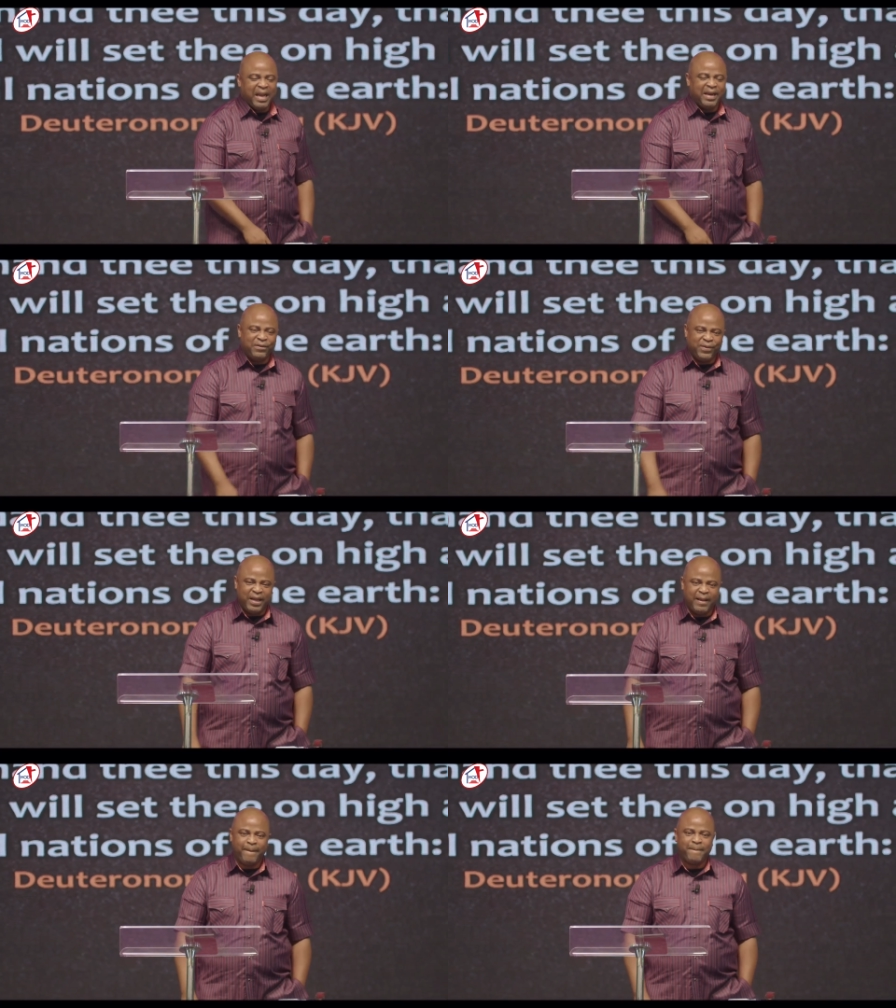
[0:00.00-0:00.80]

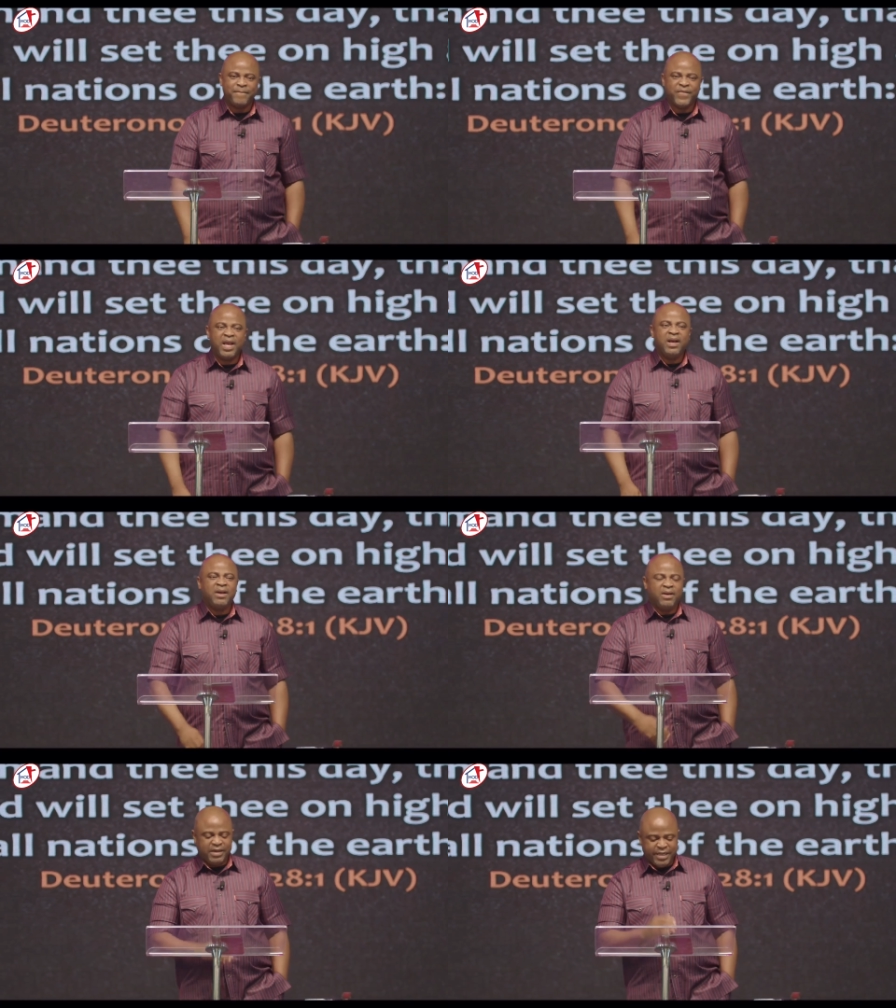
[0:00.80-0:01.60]
Hallelujah.
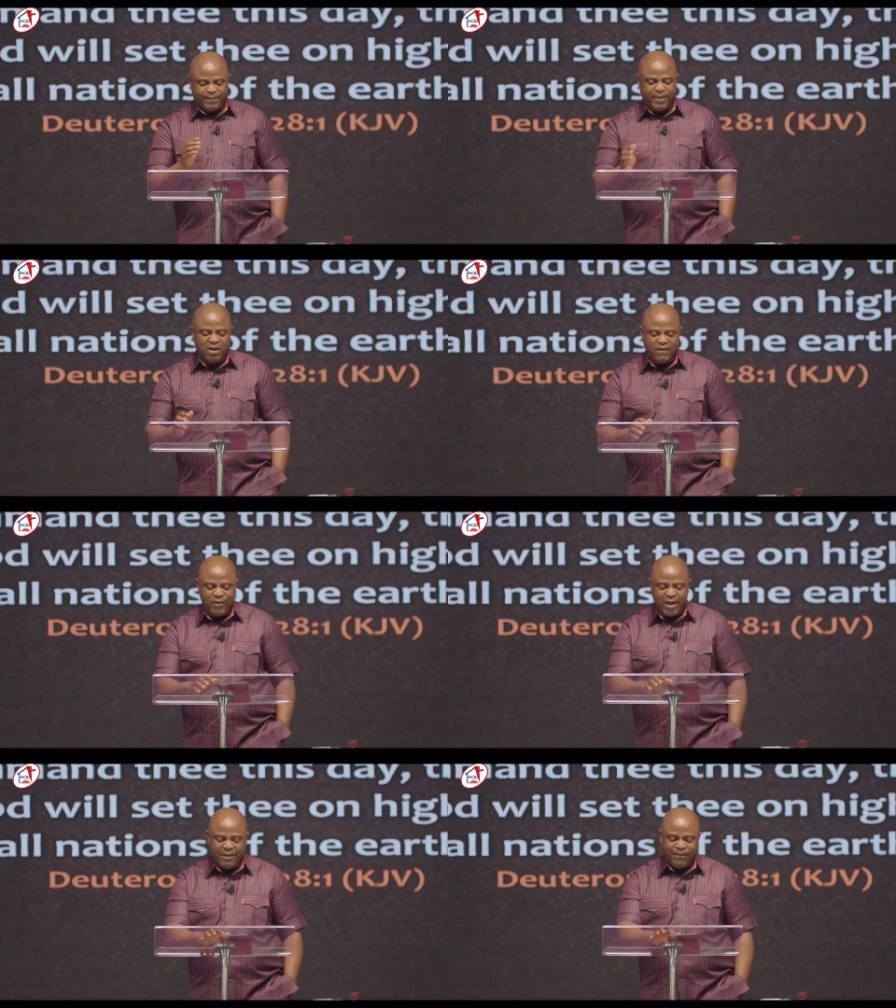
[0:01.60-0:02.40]
The
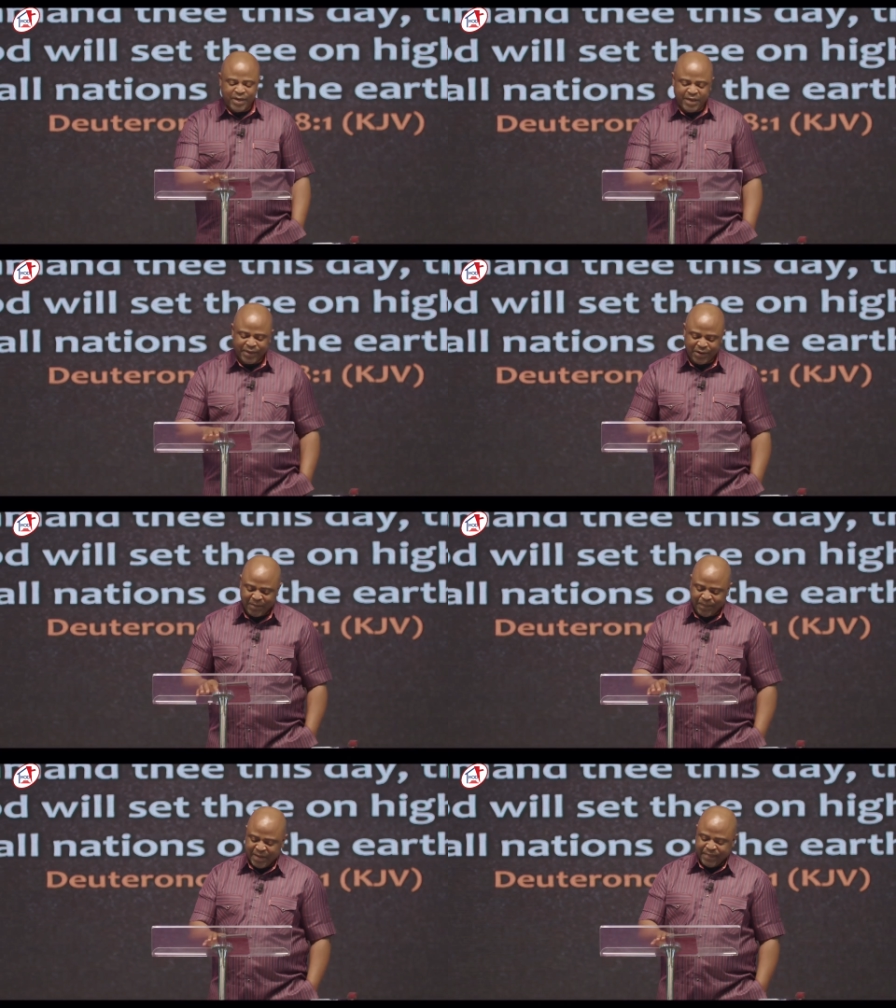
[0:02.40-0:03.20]
spillover will happen if the
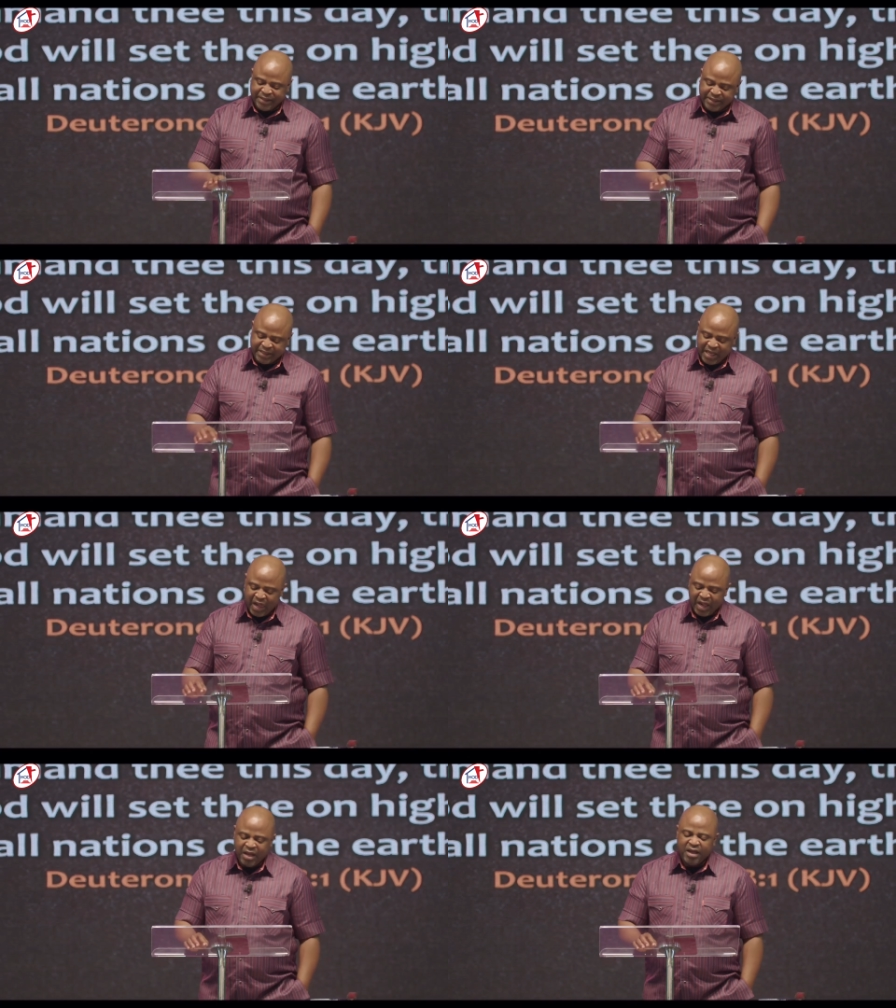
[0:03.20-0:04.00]
Lord permits.
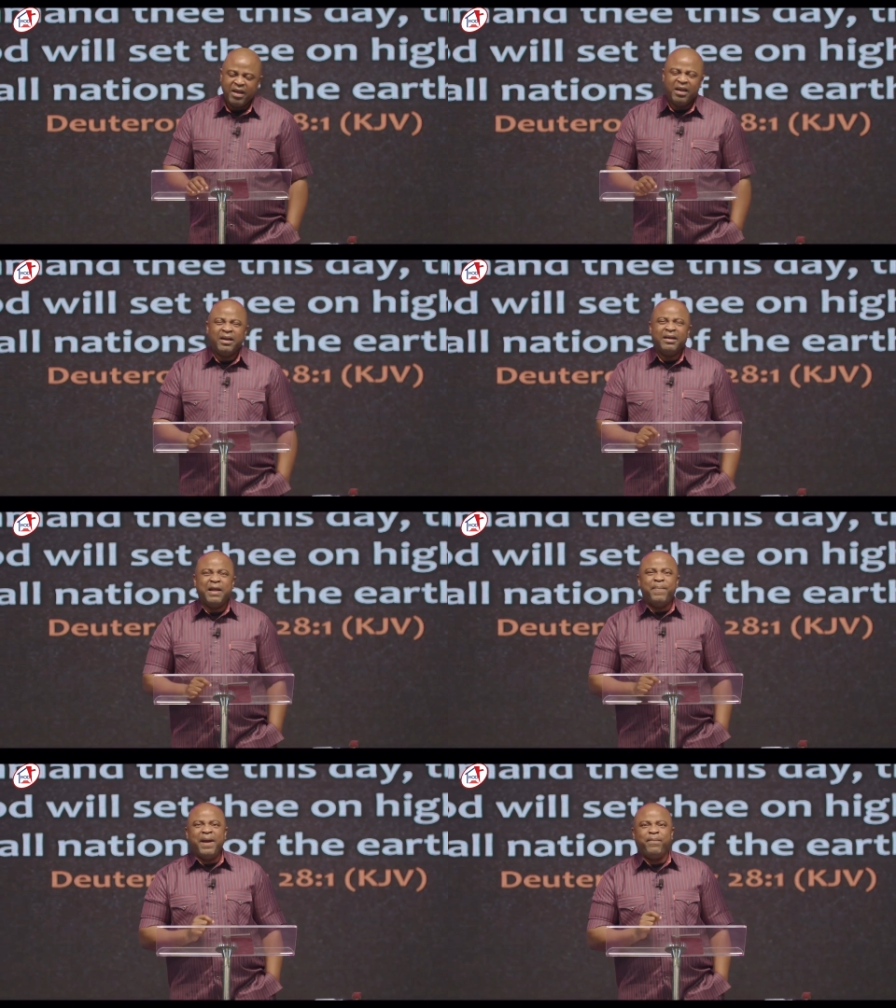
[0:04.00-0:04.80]

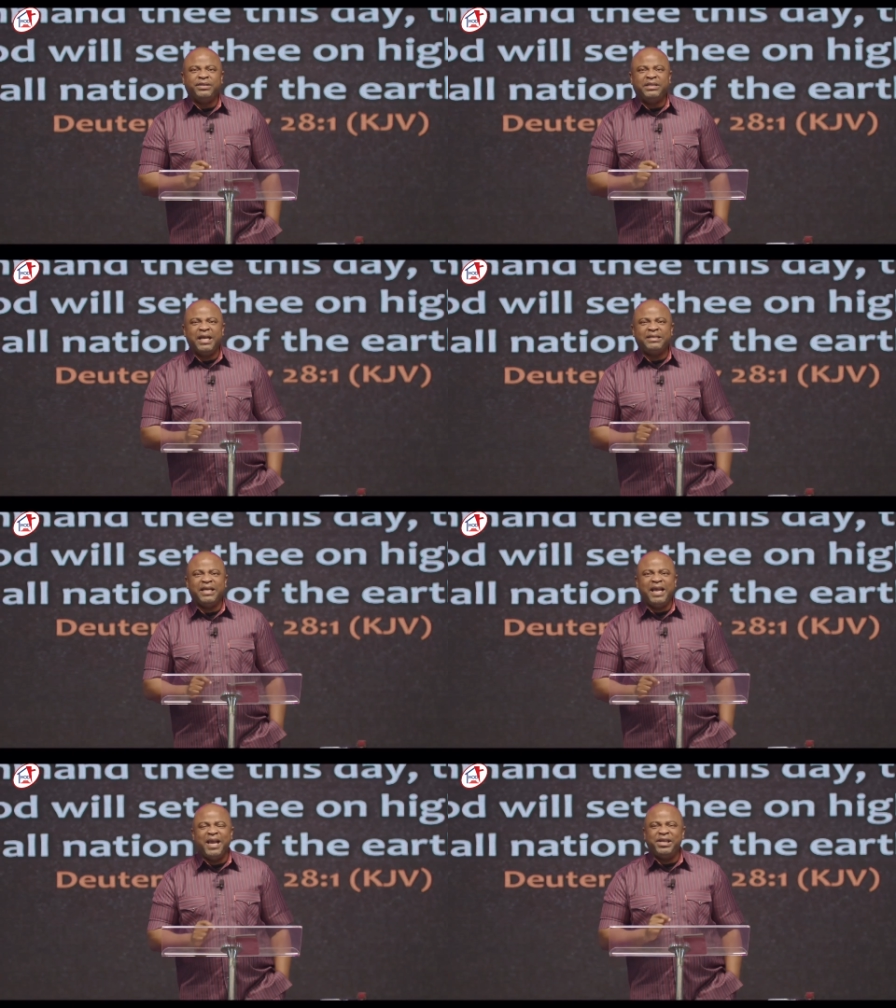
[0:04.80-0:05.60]
The Bible
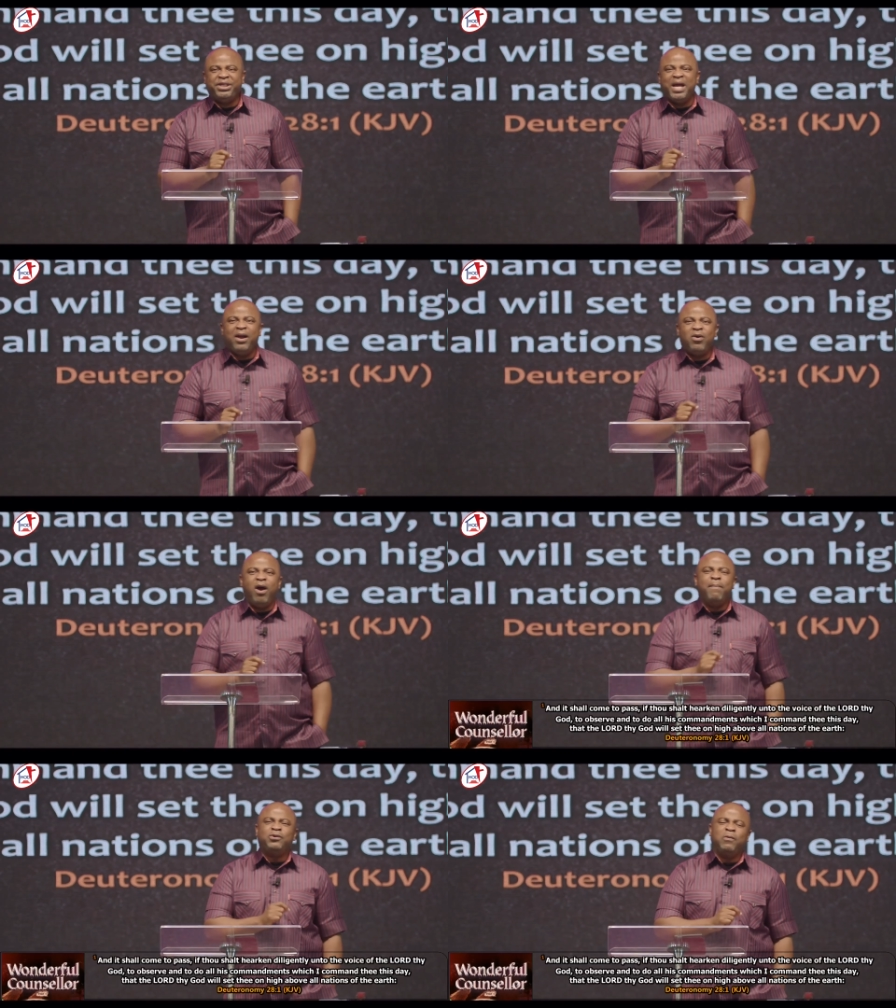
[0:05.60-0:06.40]
says, It shall
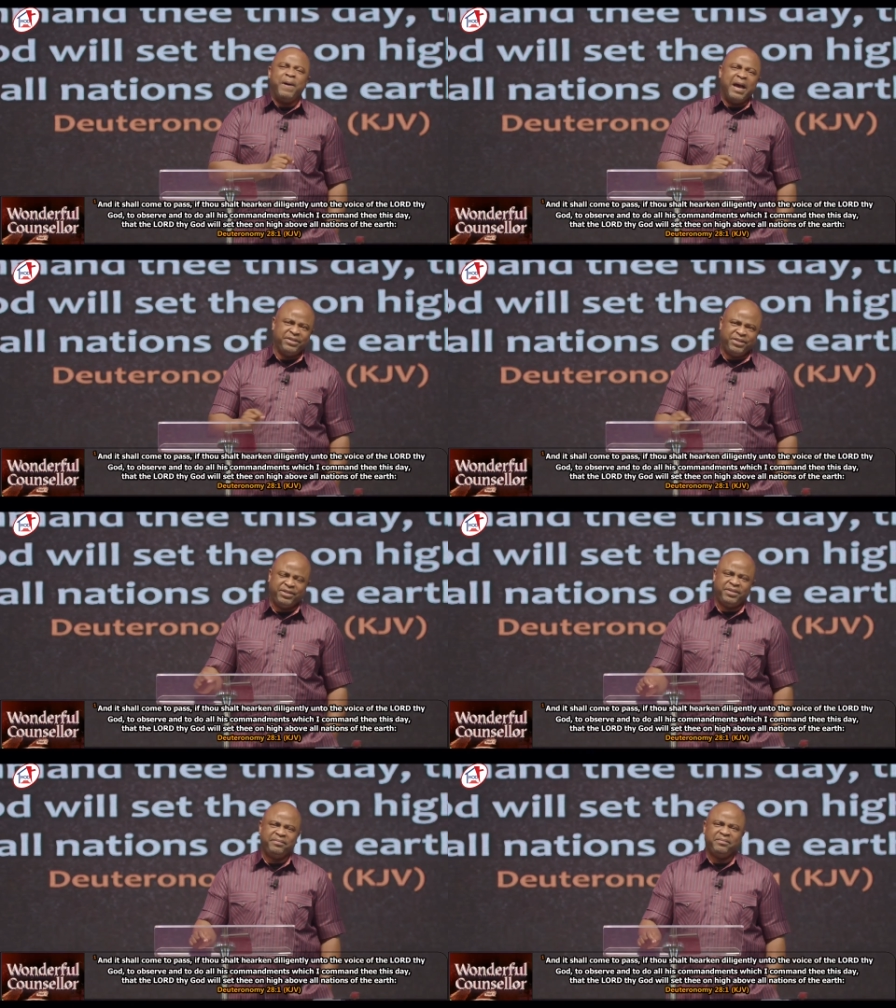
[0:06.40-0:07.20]
come to
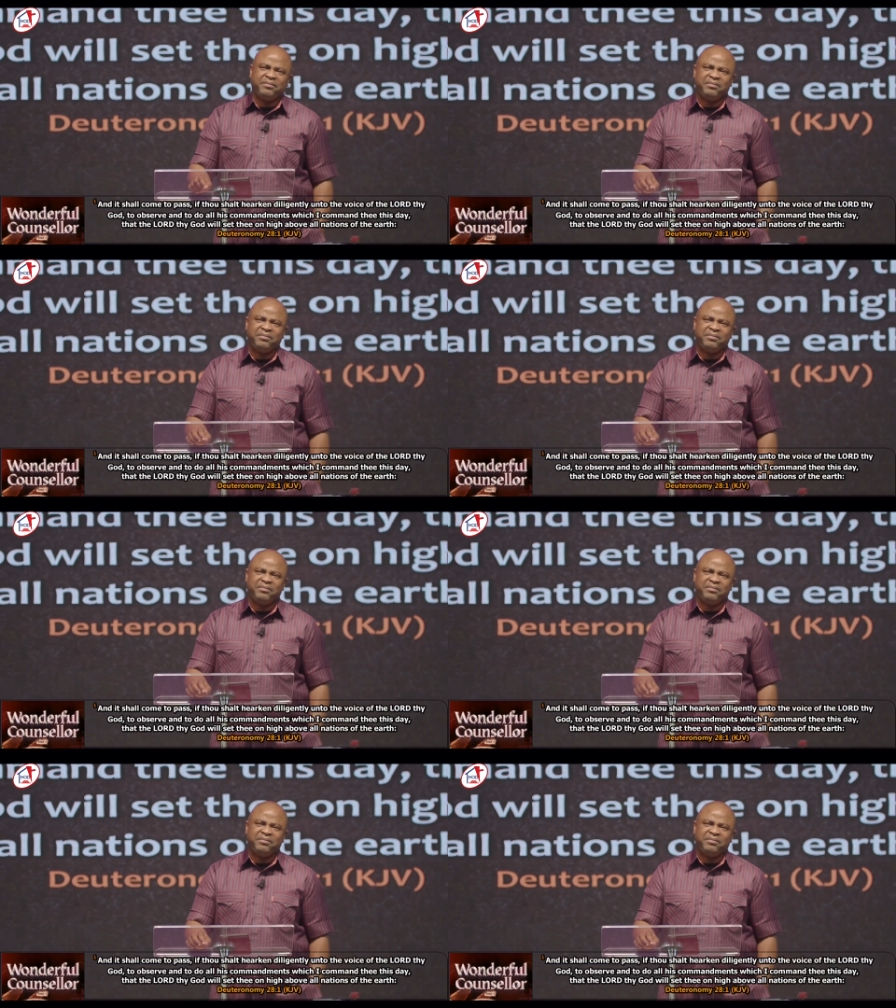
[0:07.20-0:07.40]
pass.